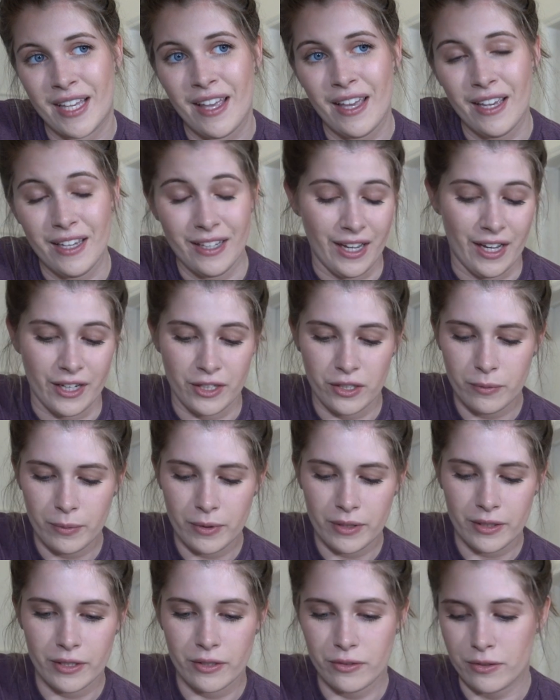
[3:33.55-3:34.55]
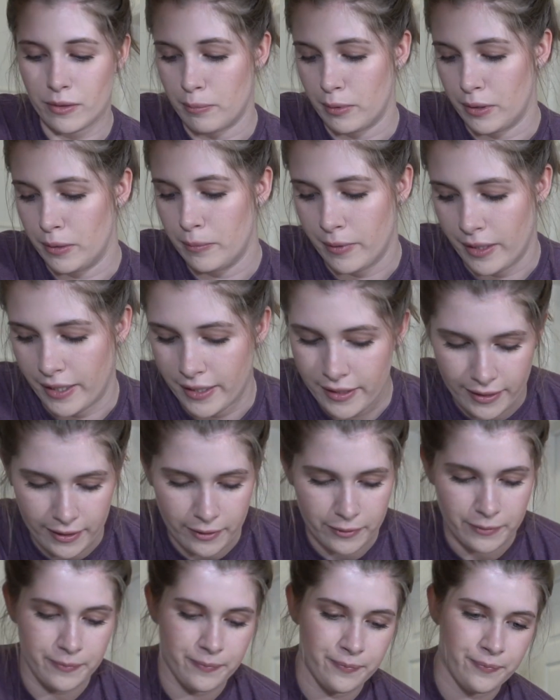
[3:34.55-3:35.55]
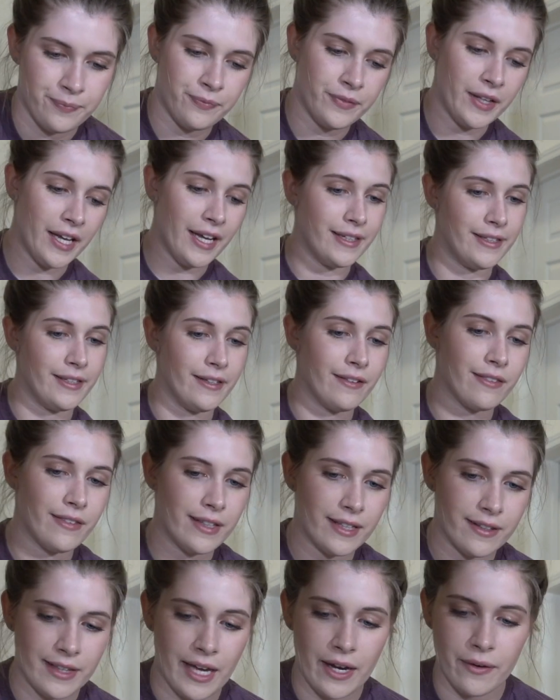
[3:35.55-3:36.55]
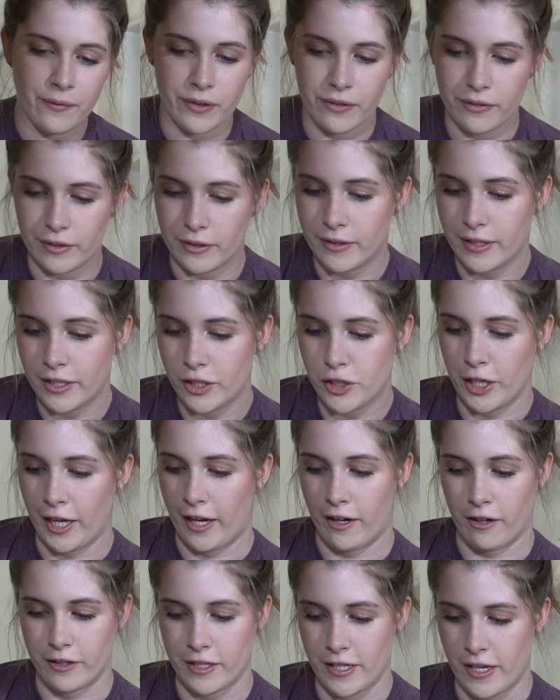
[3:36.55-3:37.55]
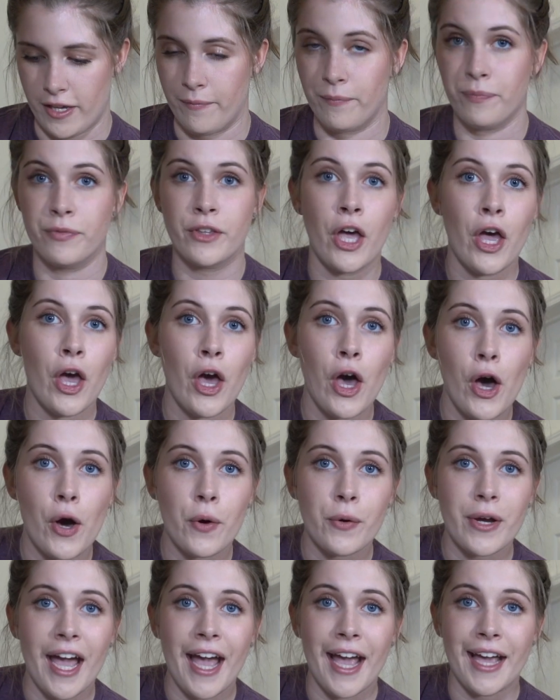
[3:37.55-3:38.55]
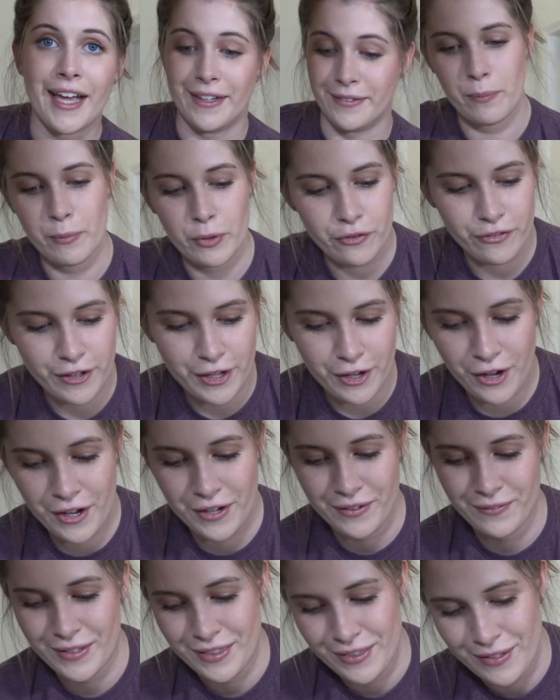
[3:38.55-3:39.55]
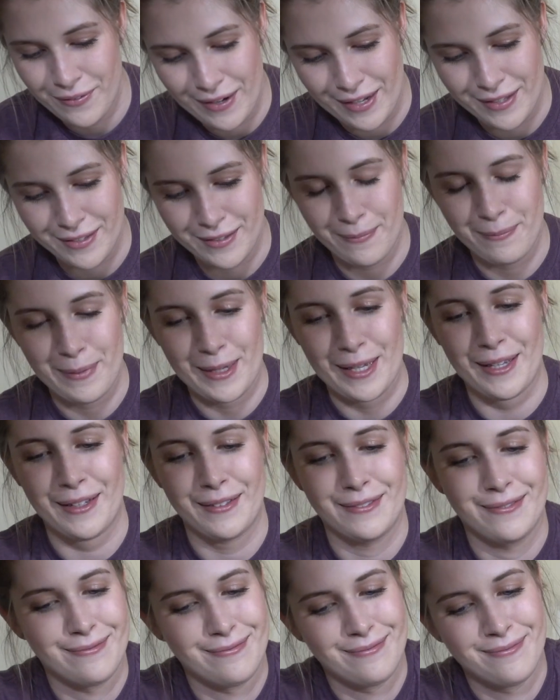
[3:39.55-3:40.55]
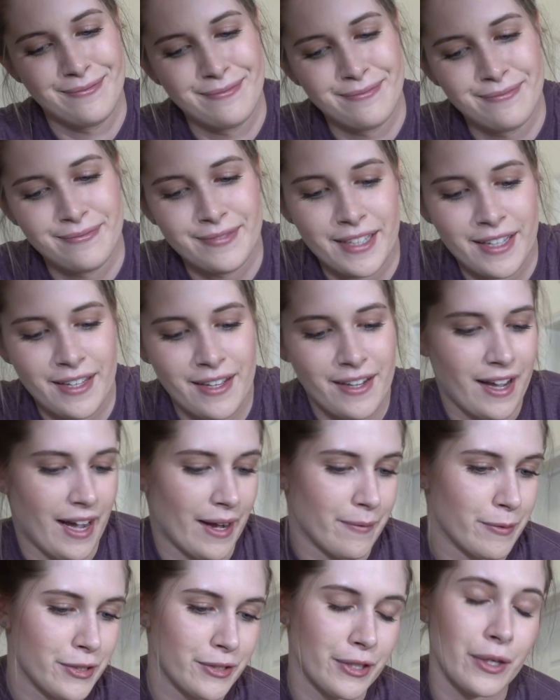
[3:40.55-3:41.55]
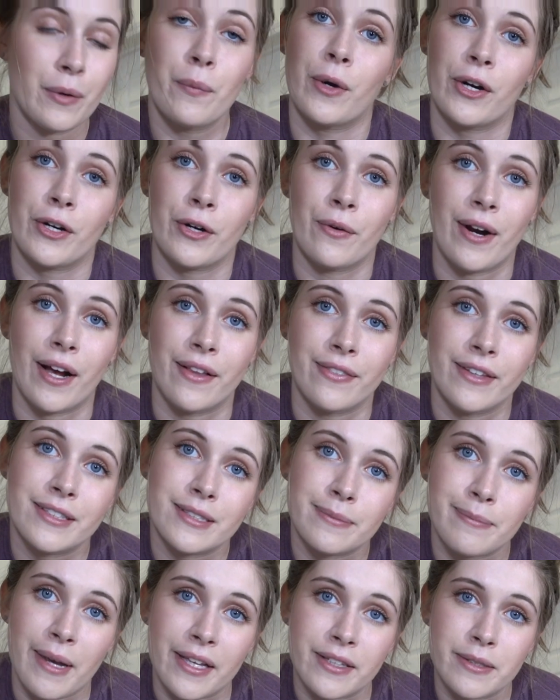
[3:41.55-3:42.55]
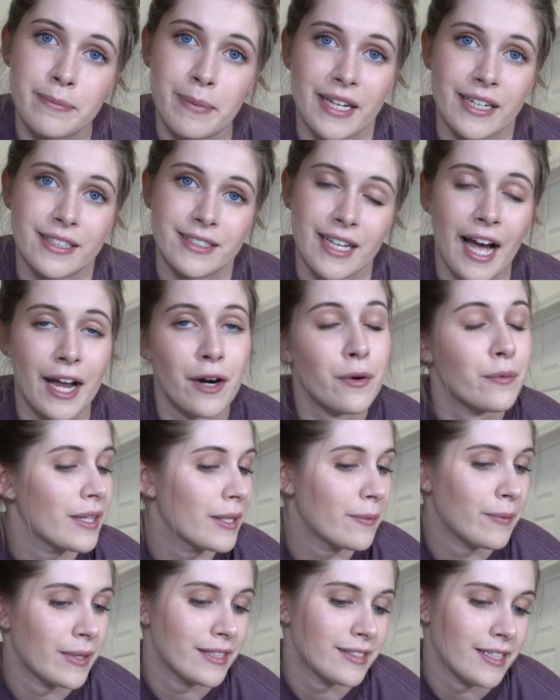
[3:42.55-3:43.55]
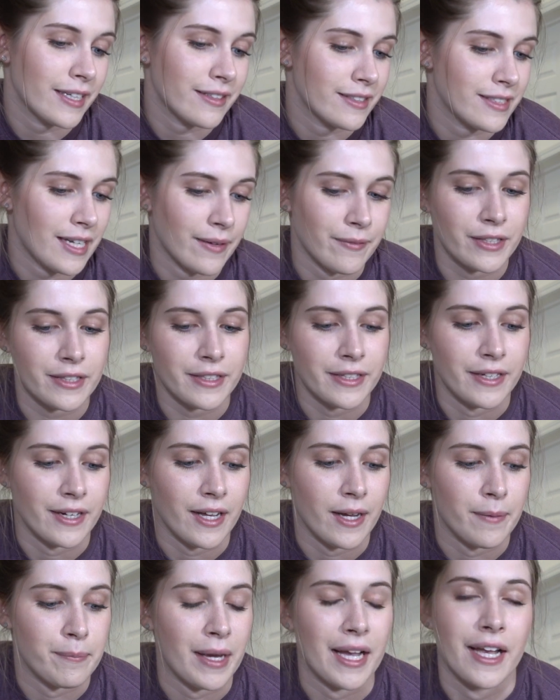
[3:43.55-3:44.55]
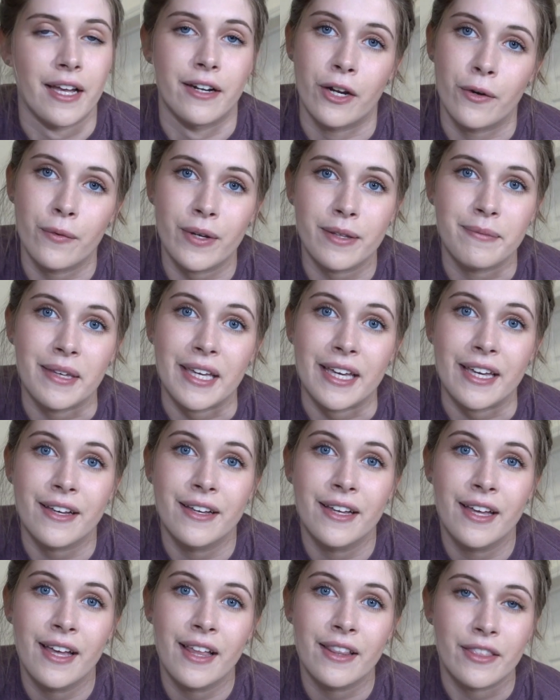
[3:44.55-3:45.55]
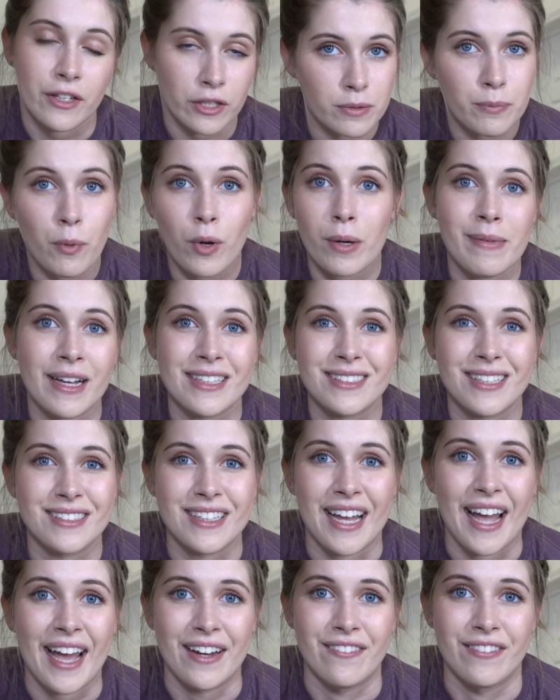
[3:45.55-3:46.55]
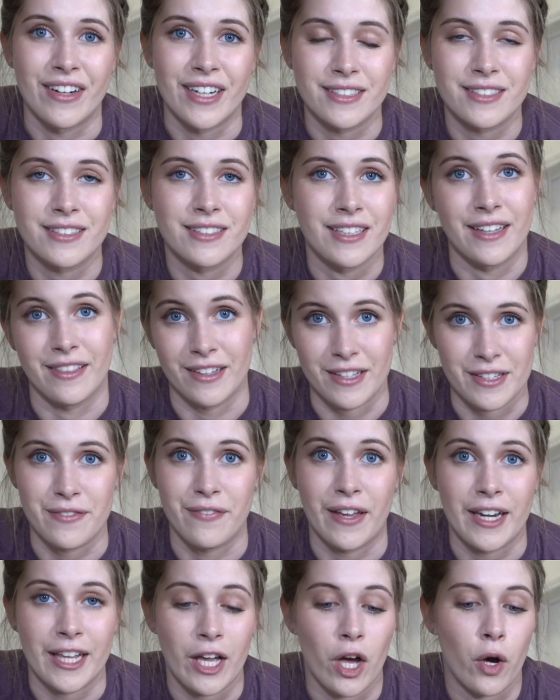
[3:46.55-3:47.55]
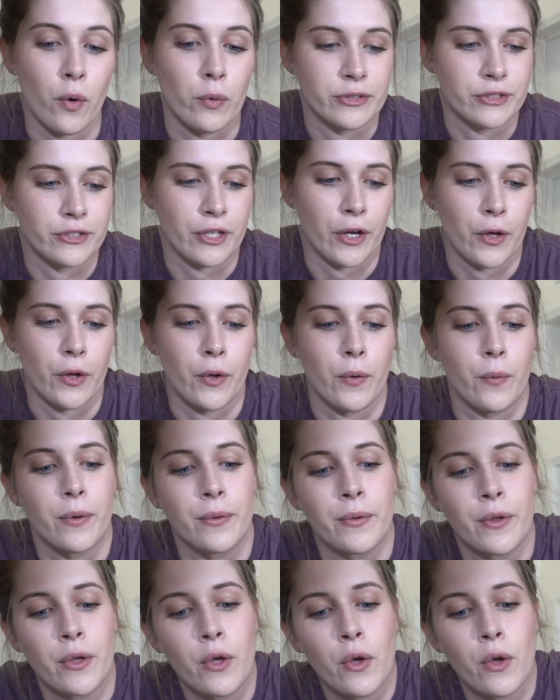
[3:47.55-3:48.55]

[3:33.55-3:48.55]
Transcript: Yeah, I could really use a broom right now. Didn't think that one through, did you, Aerity? Okay, moving on with the recipe. I'm just gonna work around this mess because I don't really wanna take the time to clean it up, and knowing me, there's more messes ahead of us in this video. So